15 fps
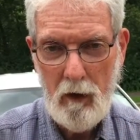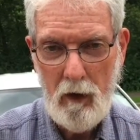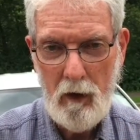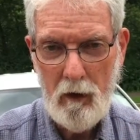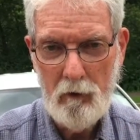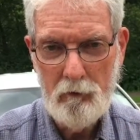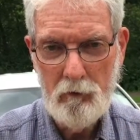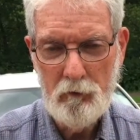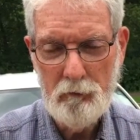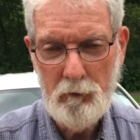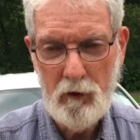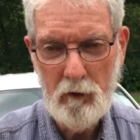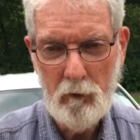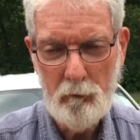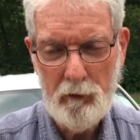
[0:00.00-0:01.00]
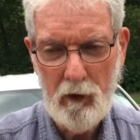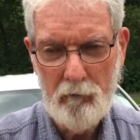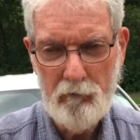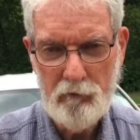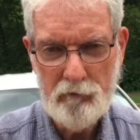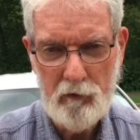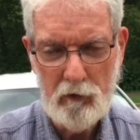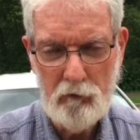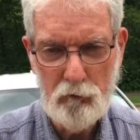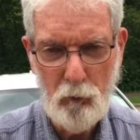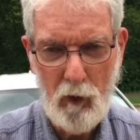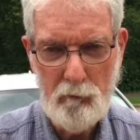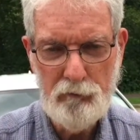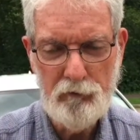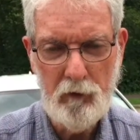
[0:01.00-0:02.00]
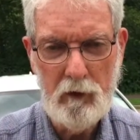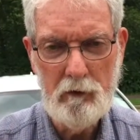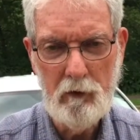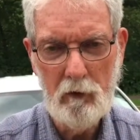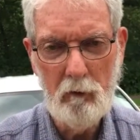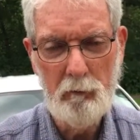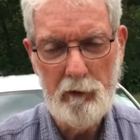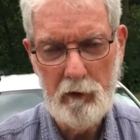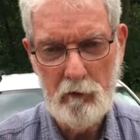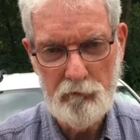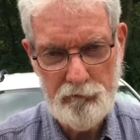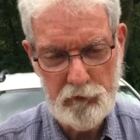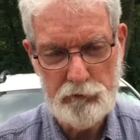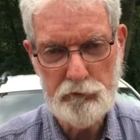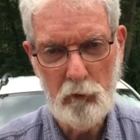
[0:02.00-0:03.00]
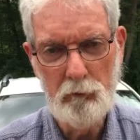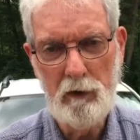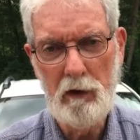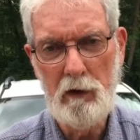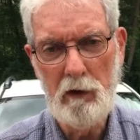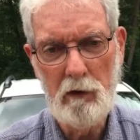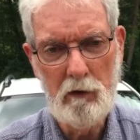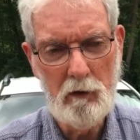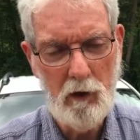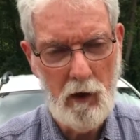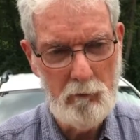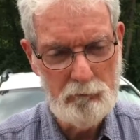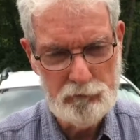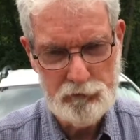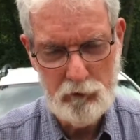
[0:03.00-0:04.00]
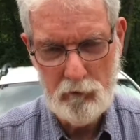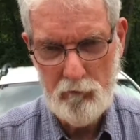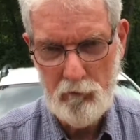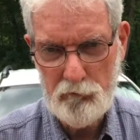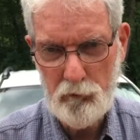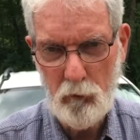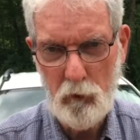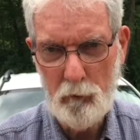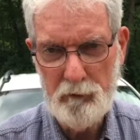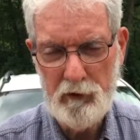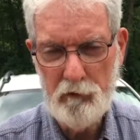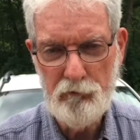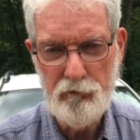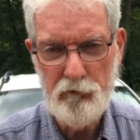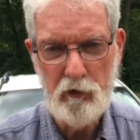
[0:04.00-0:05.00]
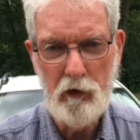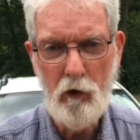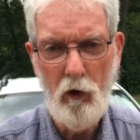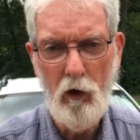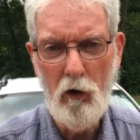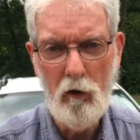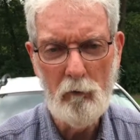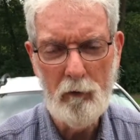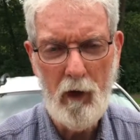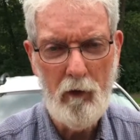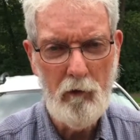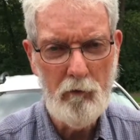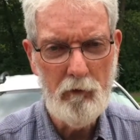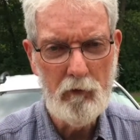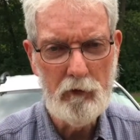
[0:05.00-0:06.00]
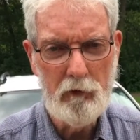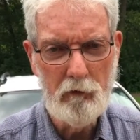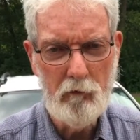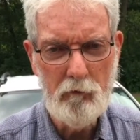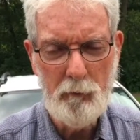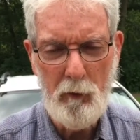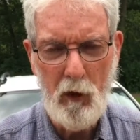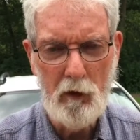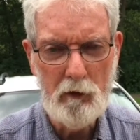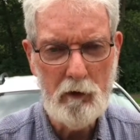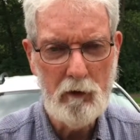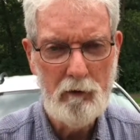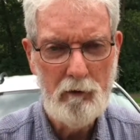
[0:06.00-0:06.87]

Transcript: and it'll be on the city's website. It'll be an official meeting. I'm sure this one will be in City Hall rather than here at the park,